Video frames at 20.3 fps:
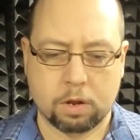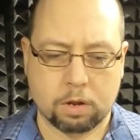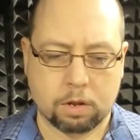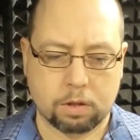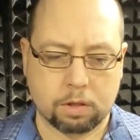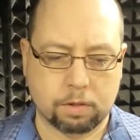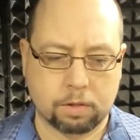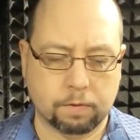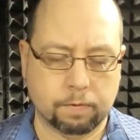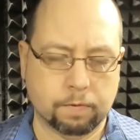
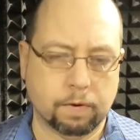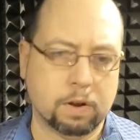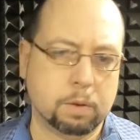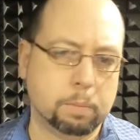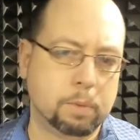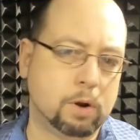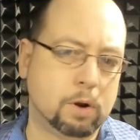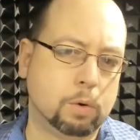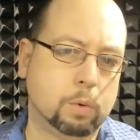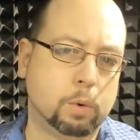The
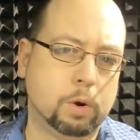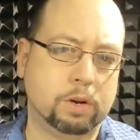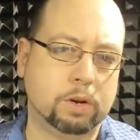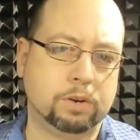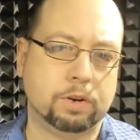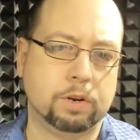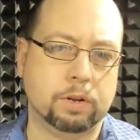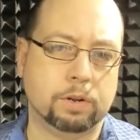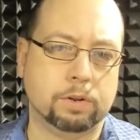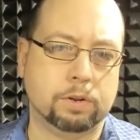fundamental question
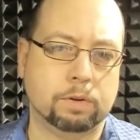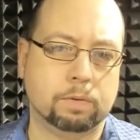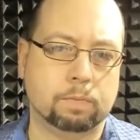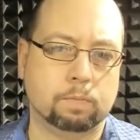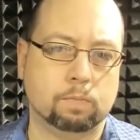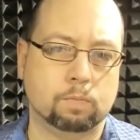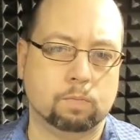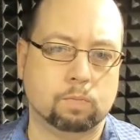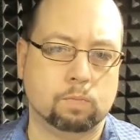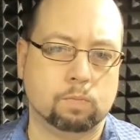is,
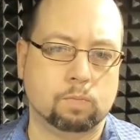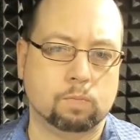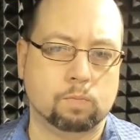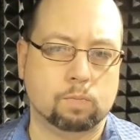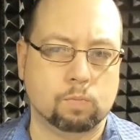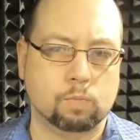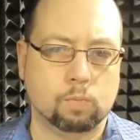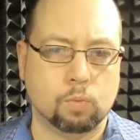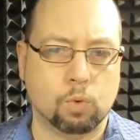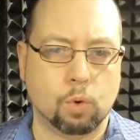
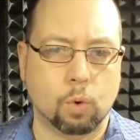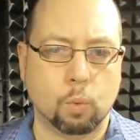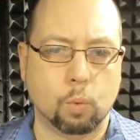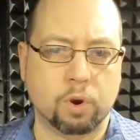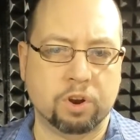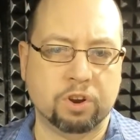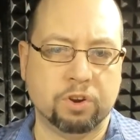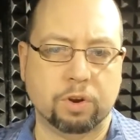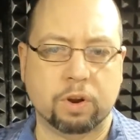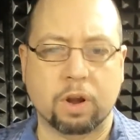what
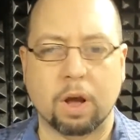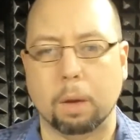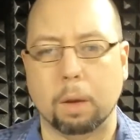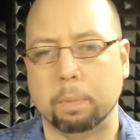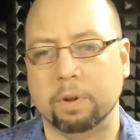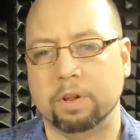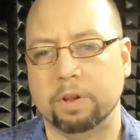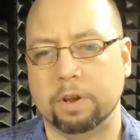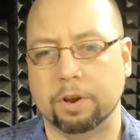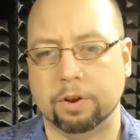is your
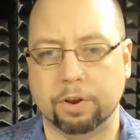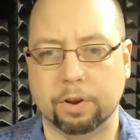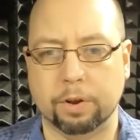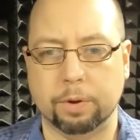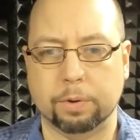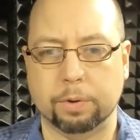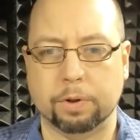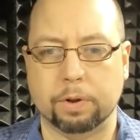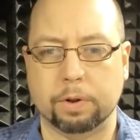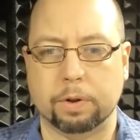competition
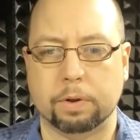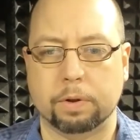using?